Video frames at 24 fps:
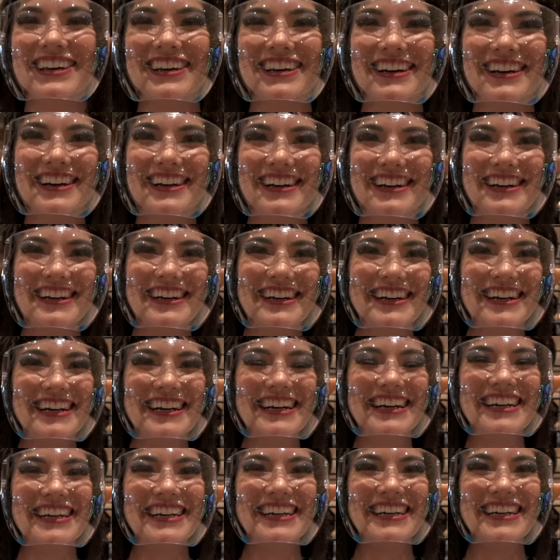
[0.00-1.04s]
That's
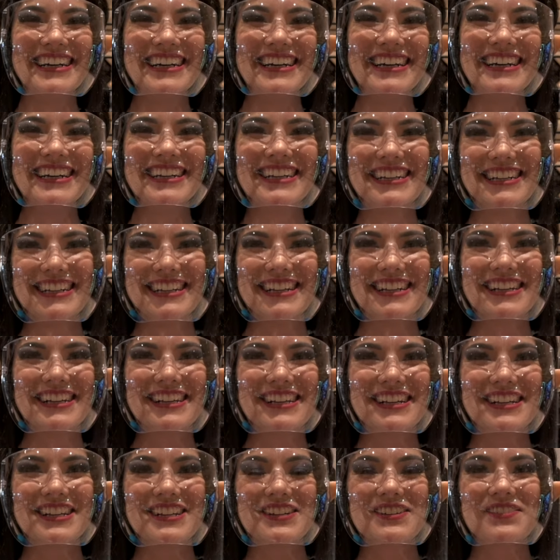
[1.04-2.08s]
awesome. Well,
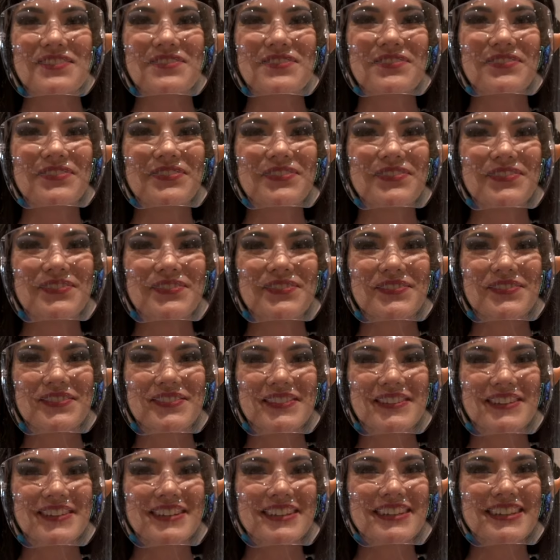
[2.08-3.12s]
thanks for taking the time to
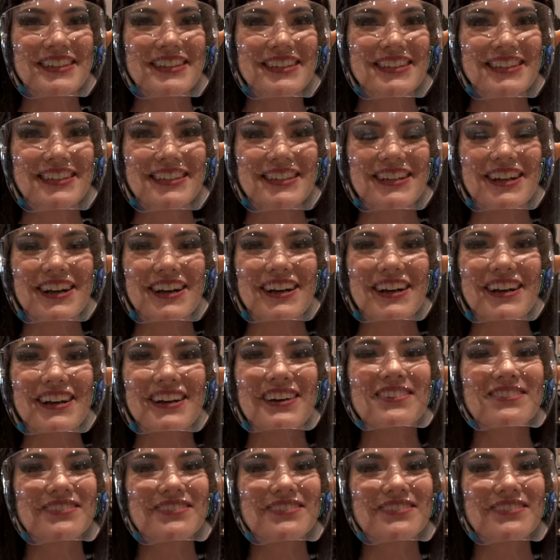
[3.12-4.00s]
say hi. I appreciate it.